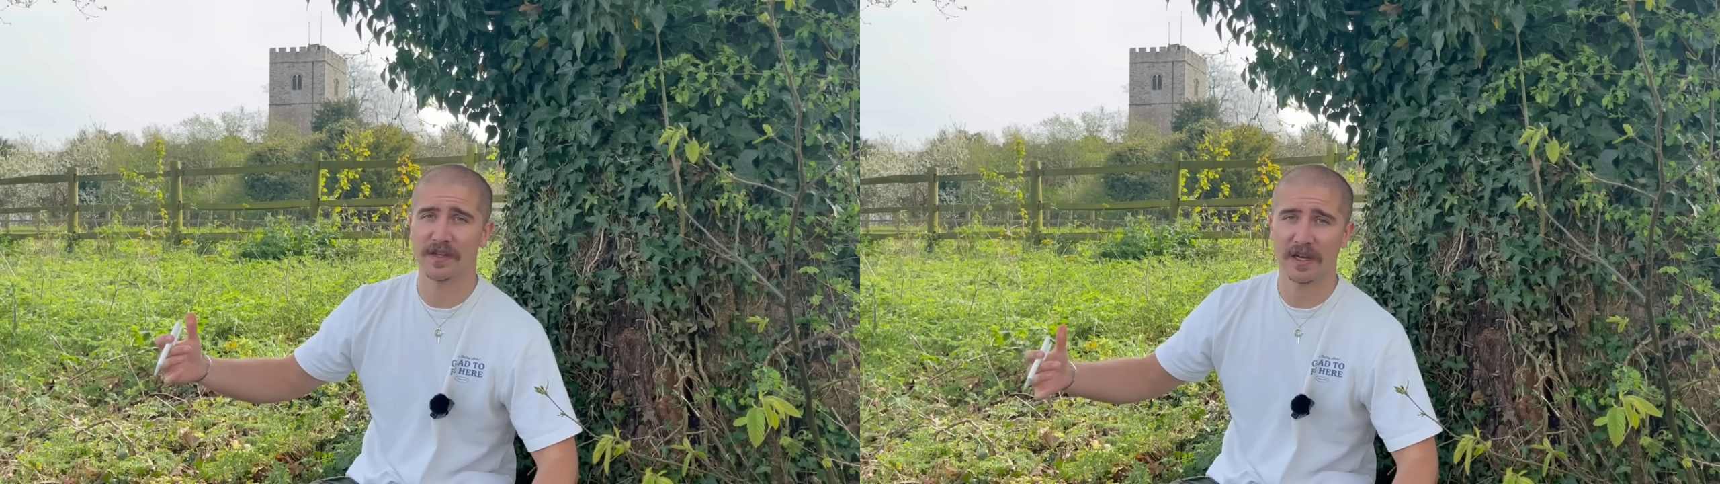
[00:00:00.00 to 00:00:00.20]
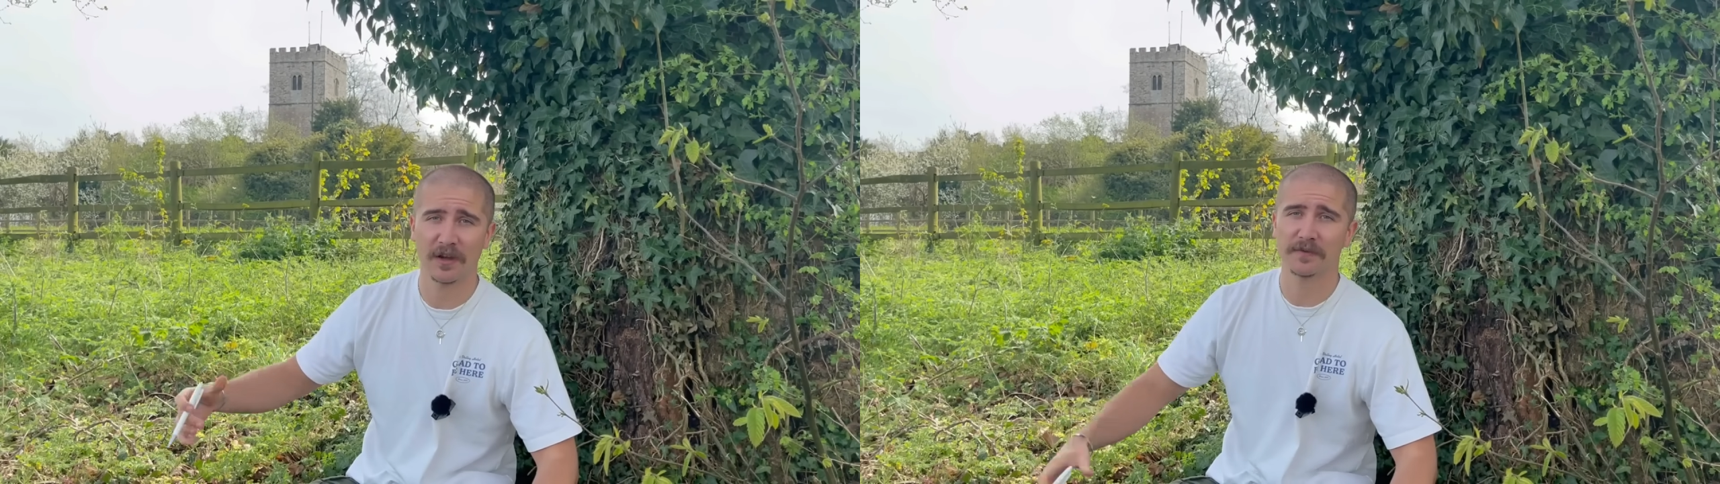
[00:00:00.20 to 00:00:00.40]

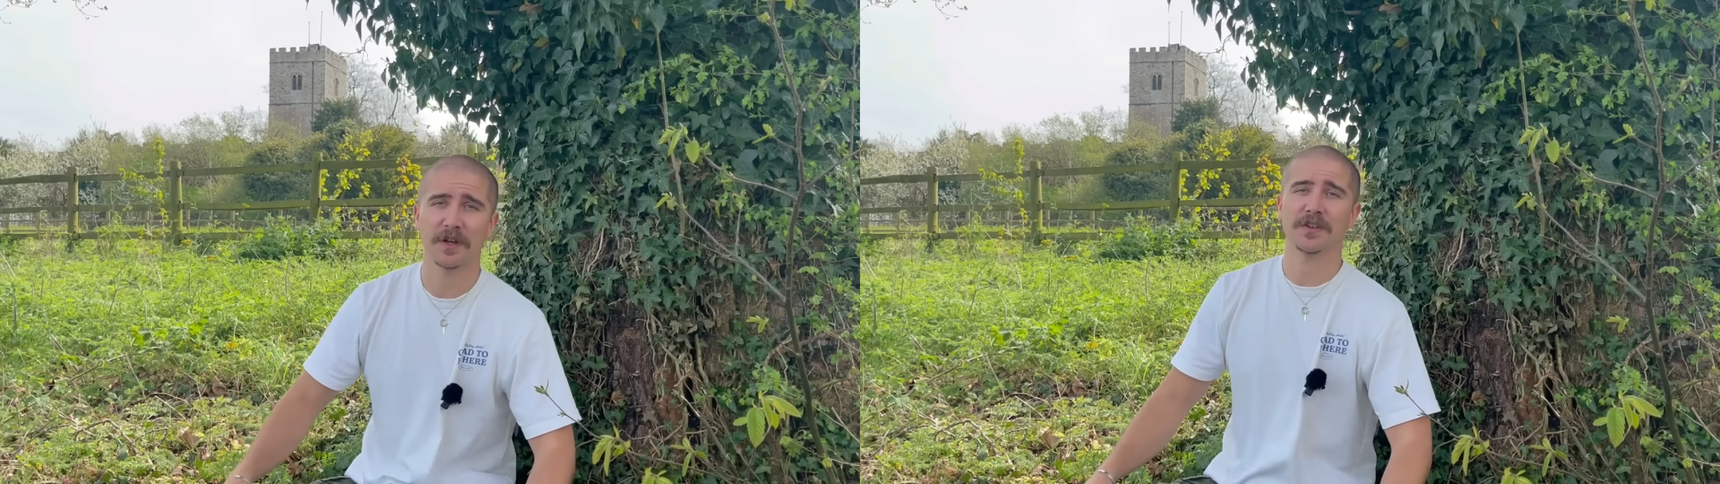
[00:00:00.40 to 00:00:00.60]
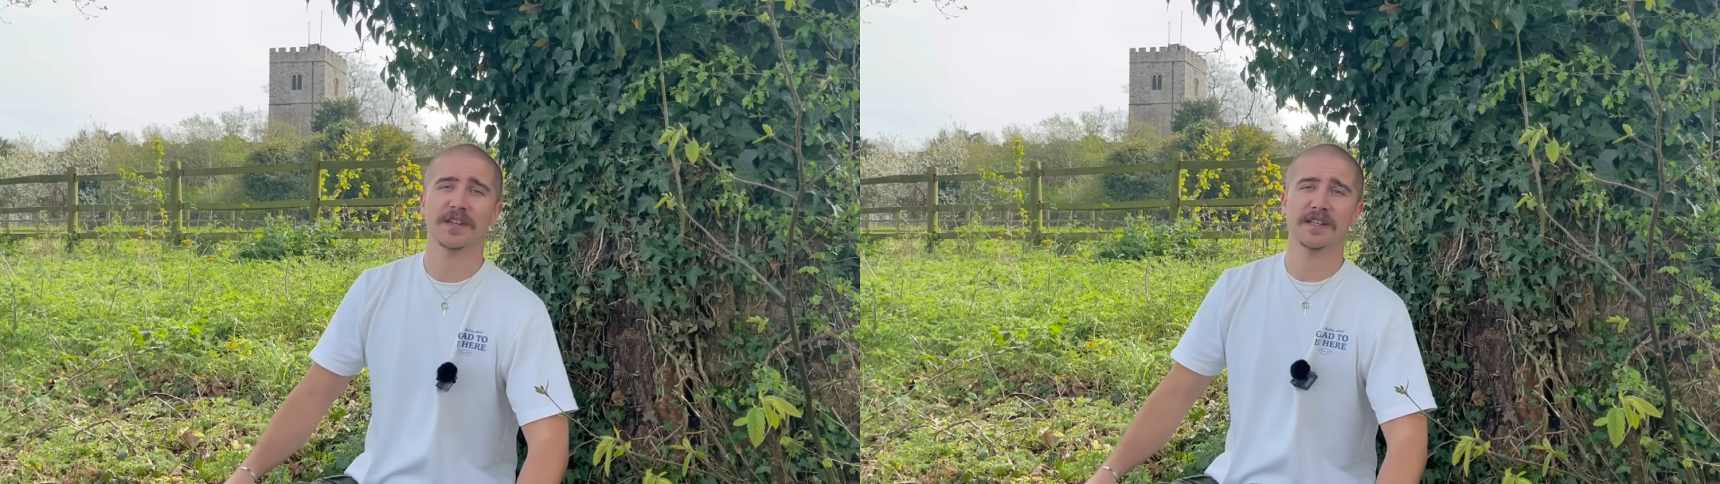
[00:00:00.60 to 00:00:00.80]
your life
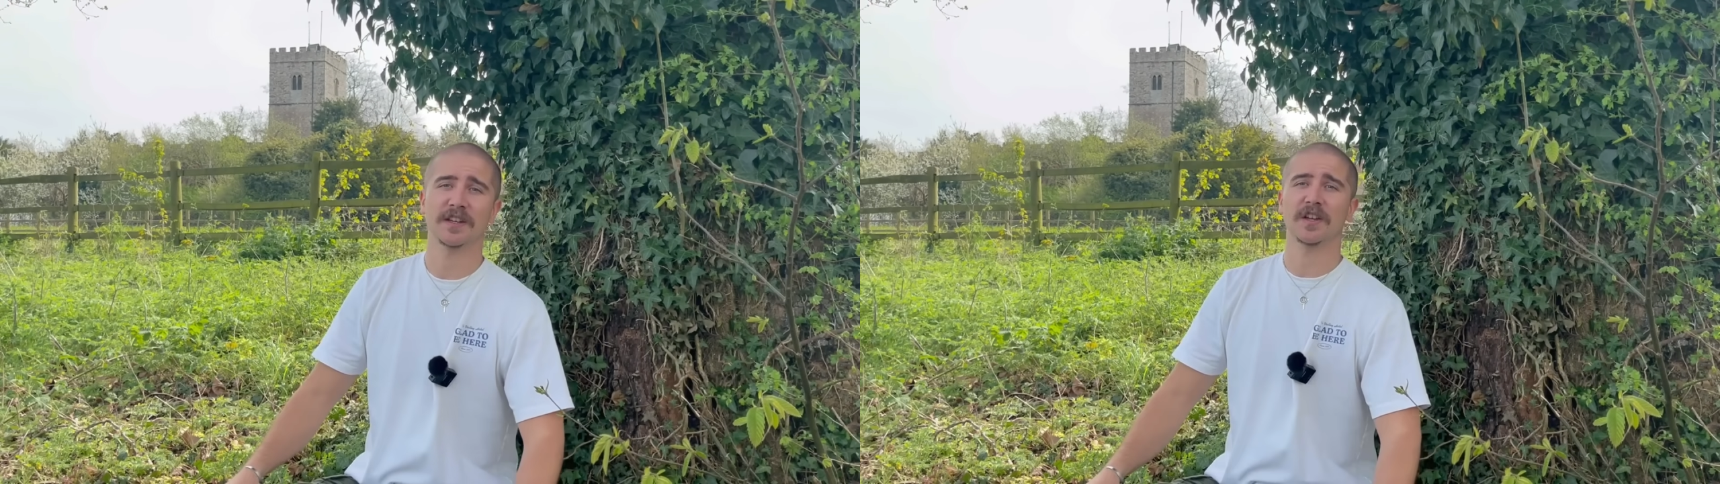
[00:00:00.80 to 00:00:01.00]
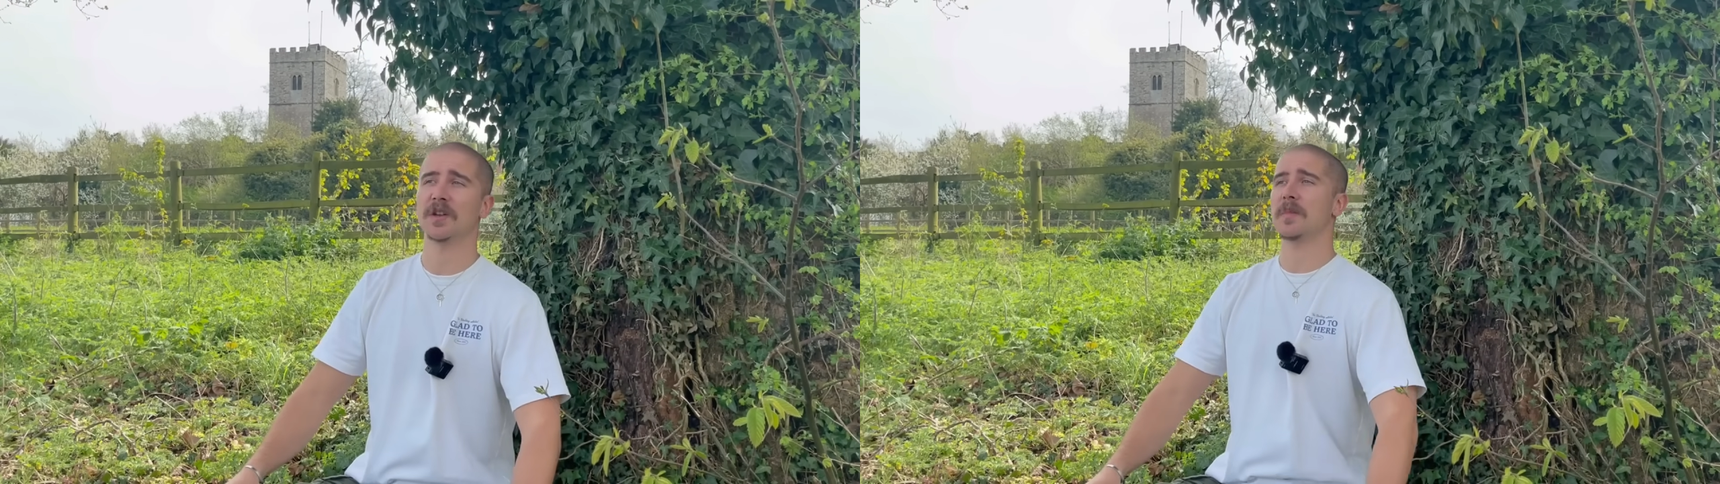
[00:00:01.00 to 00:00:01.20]
task
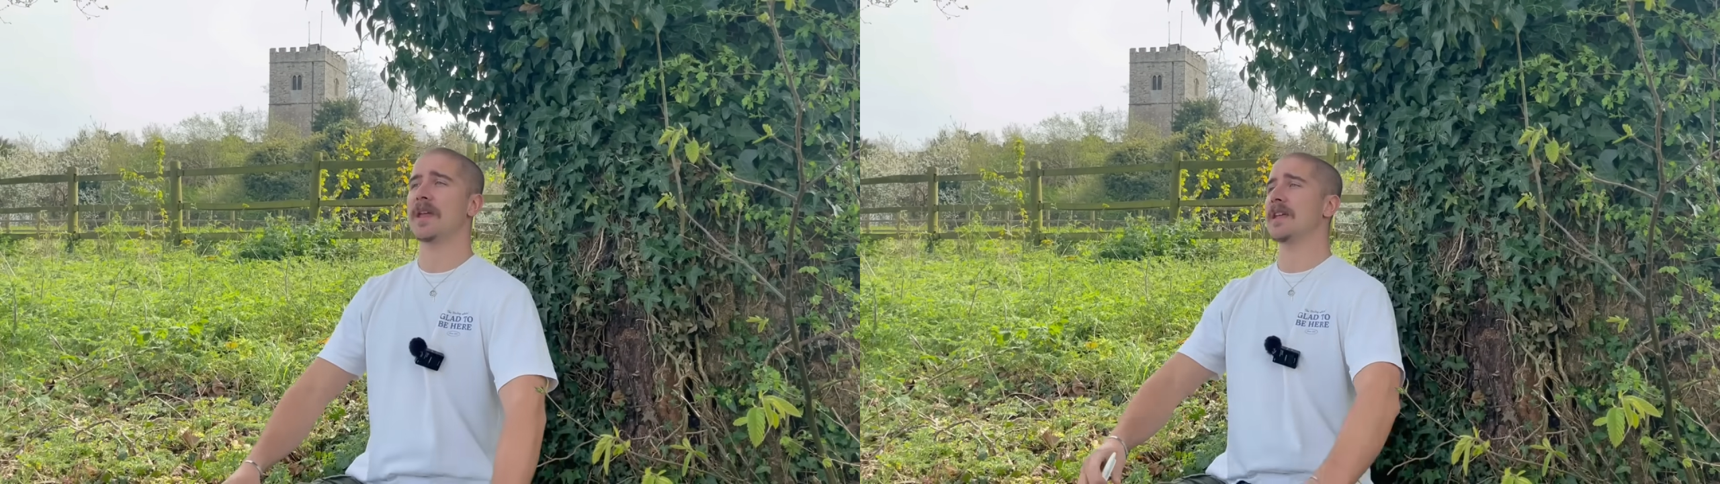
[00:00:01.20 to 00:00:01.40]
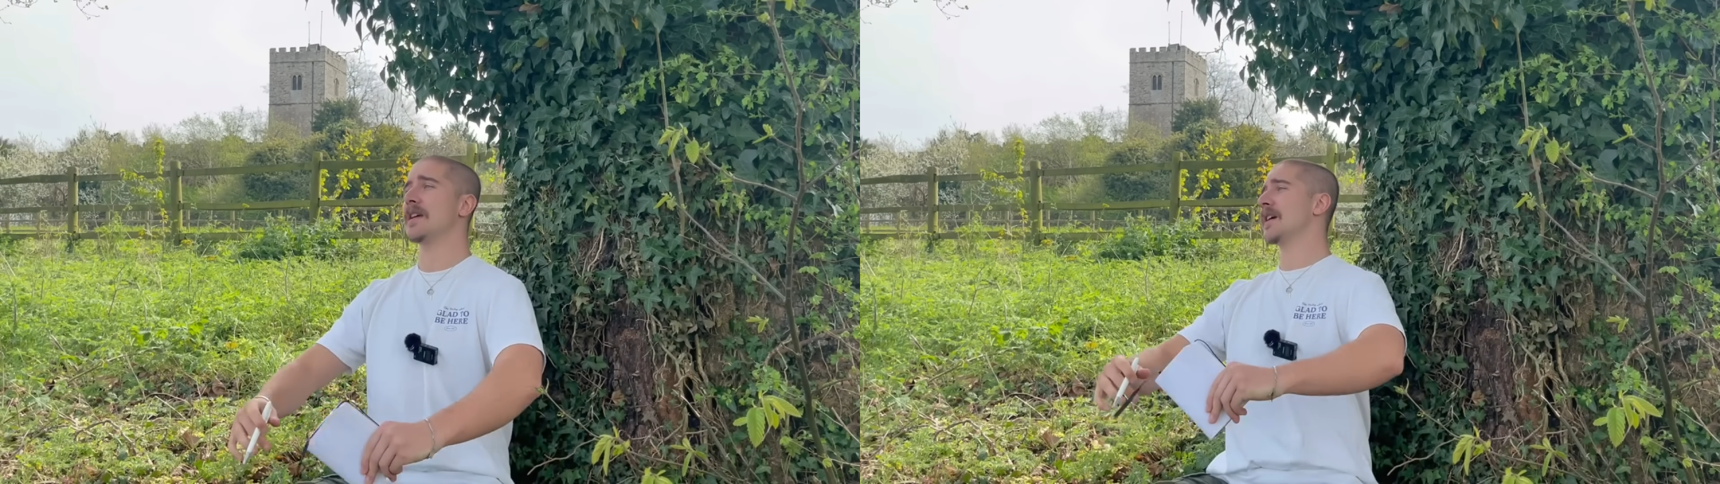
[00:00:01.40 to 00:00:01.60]
isn't going to
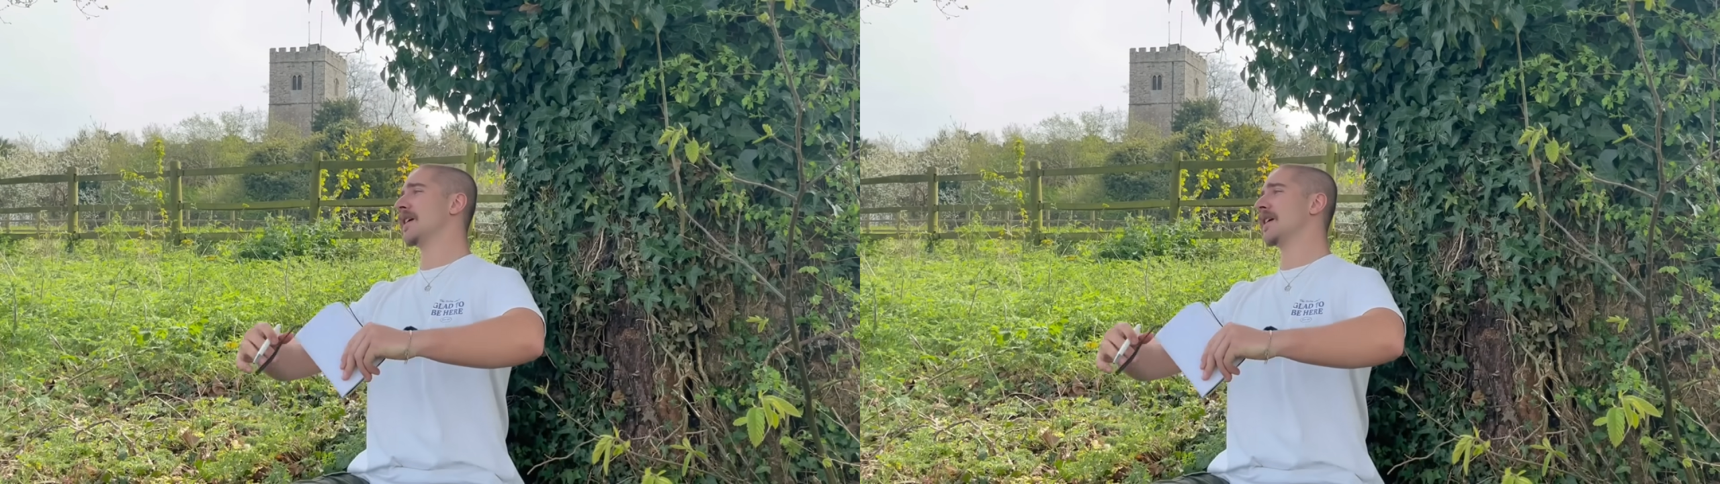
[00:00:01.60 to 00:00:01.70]
be